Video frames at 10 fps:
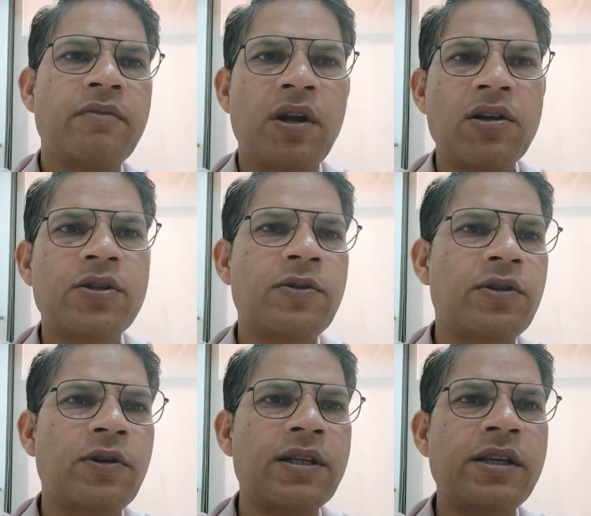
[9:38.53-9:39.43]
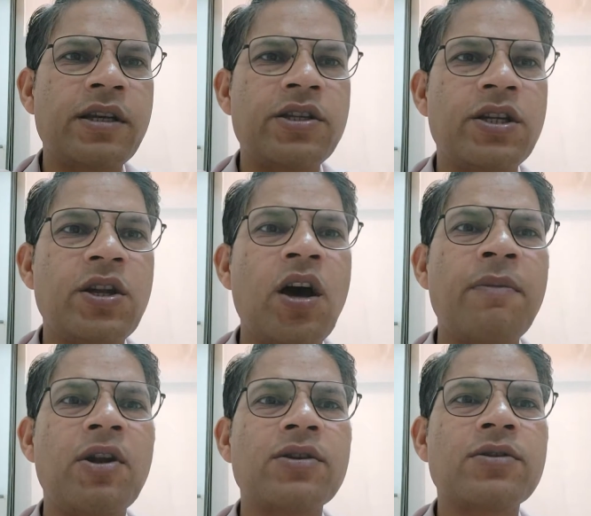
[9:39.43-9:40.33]
belongs to the thoracic region, or
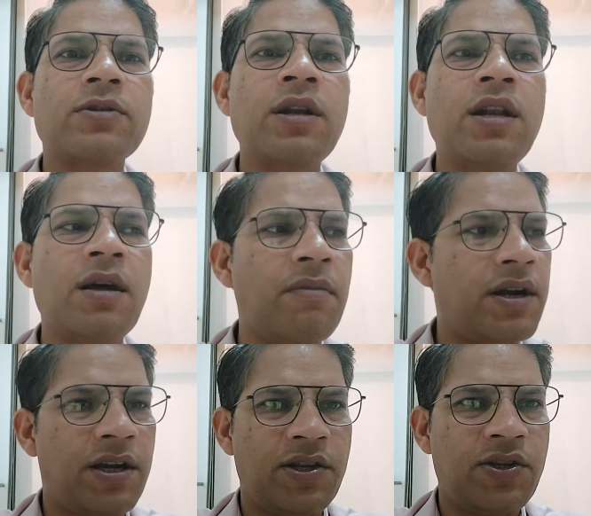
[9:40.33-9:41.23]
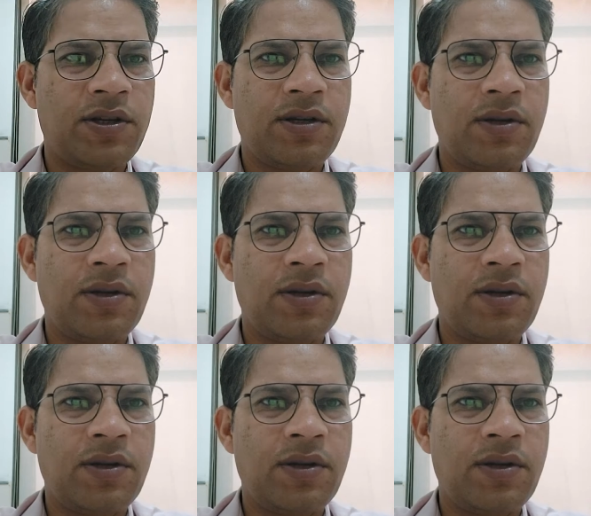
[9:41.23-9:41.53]
belongs to the lumbar region.